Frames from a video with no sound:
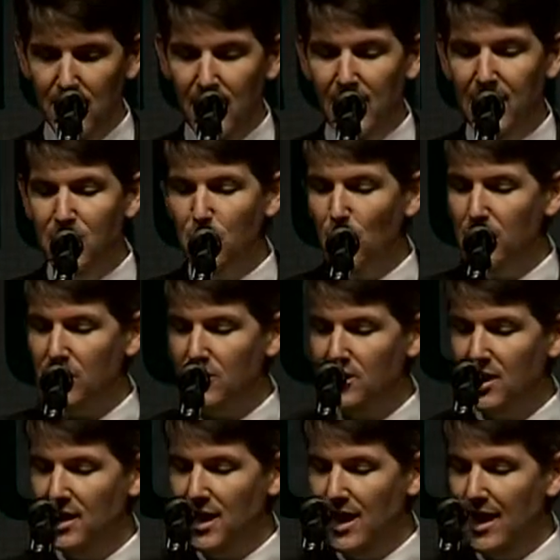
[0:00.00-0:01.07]
He joins us
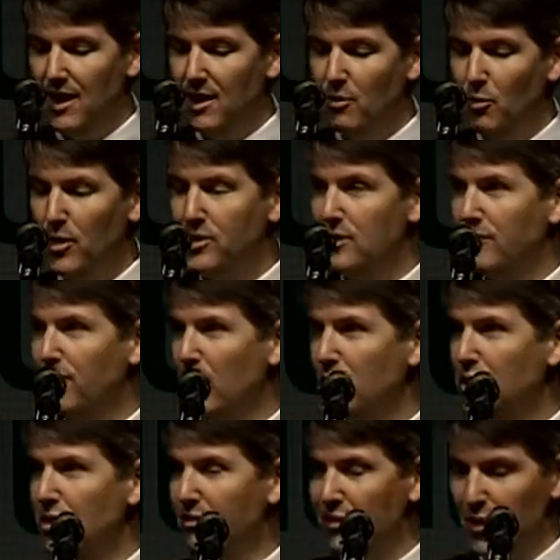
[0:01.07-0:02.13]
today in what is the
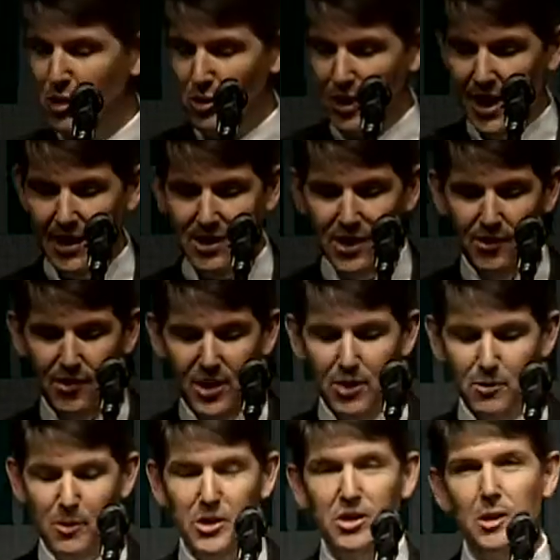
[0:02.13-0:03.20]
first official activity of the
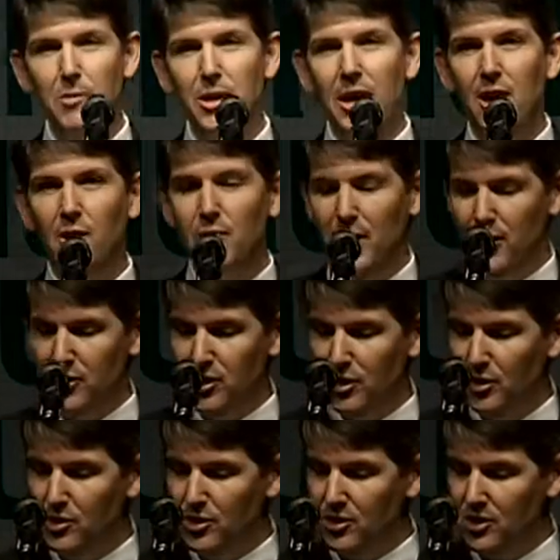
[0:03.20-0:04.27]
Mississippi Healthcare
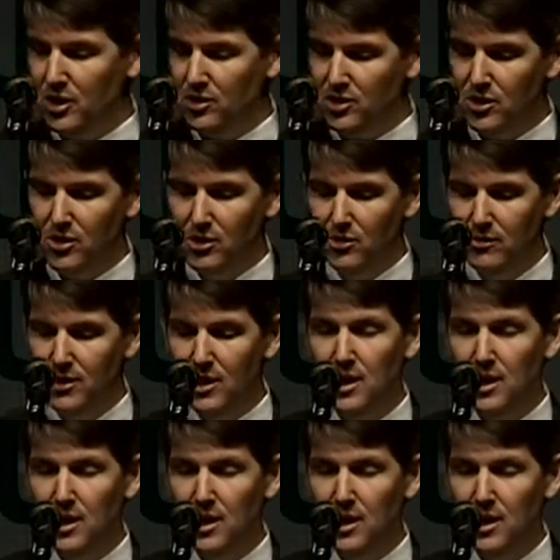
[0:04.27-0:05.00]
Solutions Institute,